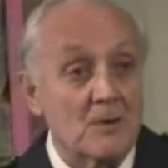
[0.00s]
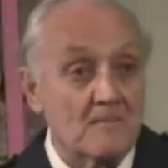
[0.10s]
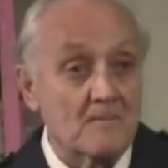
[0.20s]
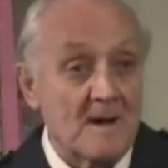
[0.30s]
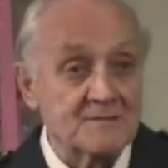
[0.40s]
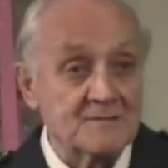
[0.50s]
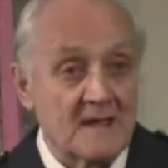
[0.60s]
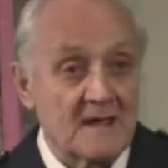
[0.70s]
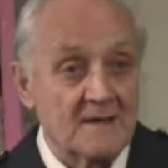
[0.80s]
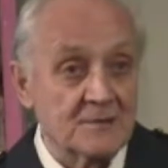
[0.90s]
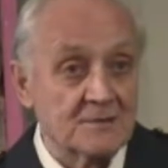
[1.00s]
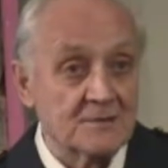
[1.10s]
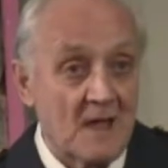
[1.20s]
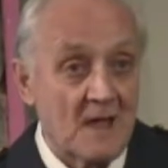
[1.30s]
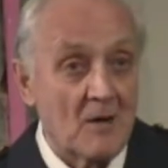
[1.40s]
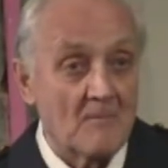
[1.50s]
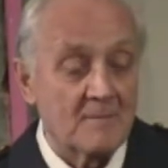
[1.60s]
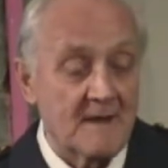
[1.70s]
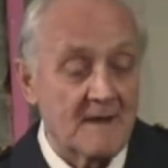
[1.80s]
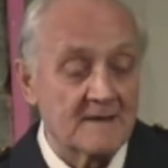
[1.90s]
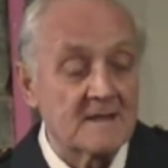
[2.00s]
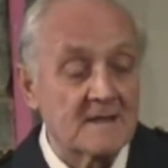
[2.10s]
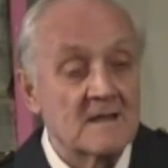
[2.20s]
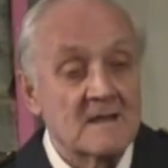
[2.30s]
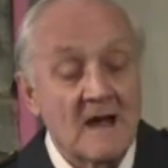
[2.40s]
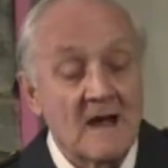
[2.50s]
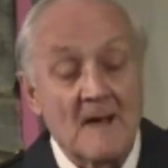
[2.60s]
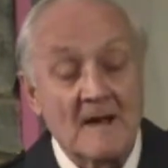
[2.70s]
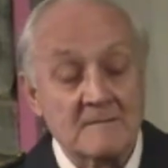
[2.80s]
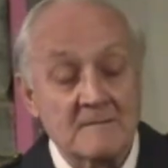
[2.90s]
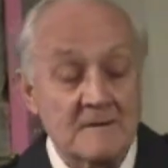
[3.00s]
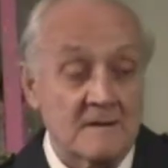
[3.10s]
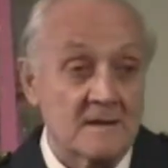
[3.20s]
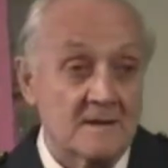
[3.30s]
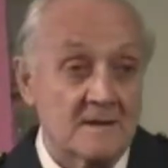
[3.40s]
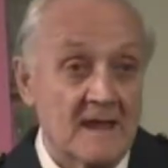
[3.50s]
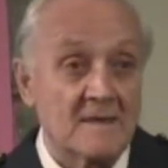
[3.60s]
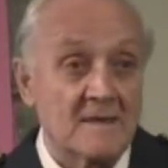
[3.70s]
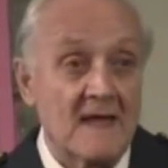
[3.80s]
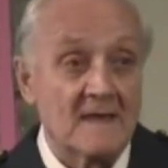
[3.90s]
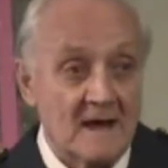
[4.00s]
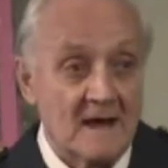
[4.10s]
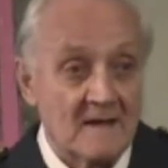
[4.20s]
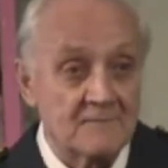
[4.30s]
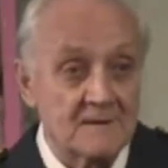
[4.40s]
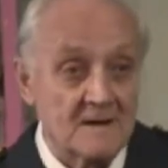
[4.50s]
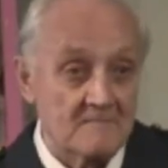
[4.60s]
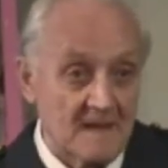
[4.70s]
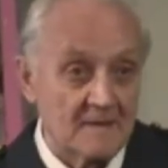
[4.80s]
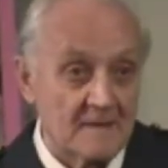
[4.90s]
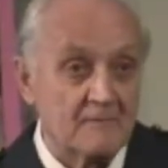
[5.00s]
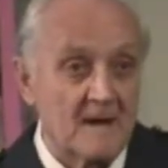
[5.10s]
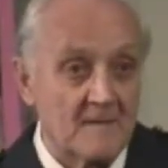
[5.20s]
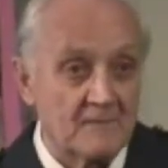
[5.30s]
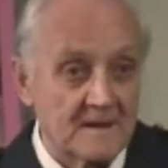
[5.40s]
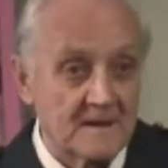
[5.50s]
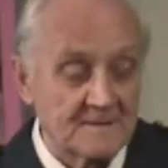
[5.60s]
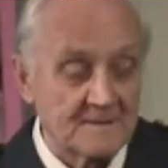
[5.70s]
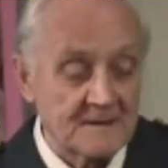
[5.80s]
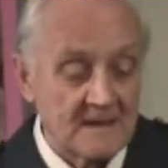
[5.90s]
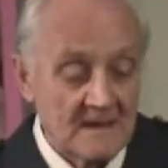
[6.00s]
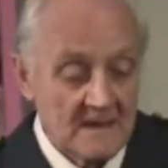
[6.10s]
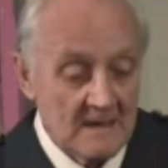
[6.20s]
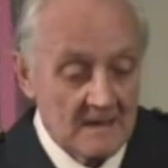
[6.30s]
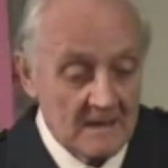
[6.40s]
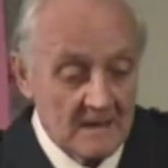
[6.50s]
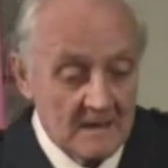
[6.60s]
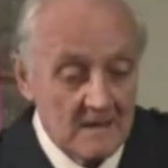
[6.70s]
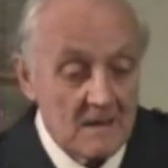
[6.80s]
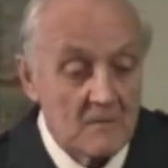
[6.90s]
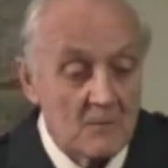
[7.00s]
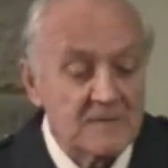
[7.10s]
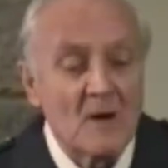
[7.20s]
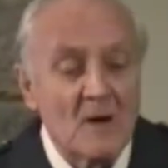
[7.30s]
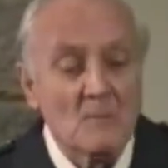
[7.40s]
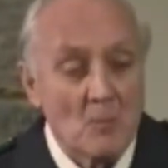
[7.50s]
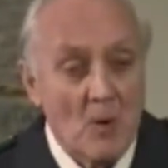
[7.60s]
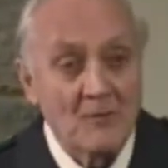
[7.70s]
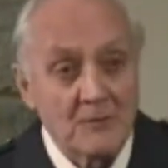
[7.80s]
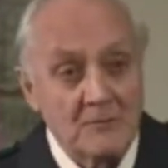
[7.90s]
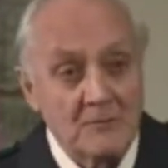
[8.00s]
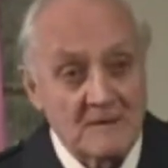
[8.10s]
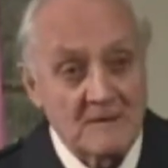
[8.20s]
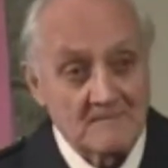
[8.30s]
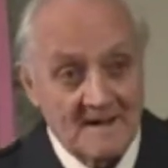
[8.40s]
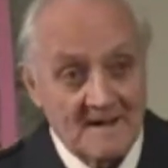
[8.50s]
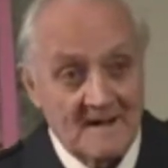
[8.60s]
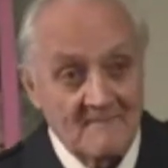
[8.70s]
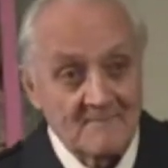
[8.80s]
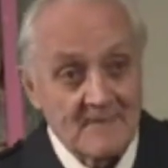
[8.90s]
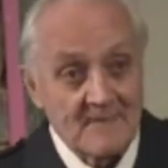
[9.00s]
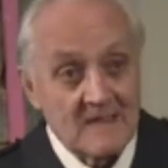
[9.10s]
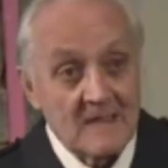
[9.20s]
All your power stations now operating about near the end of their lifetime, another 5 years. We don't want nuclear power.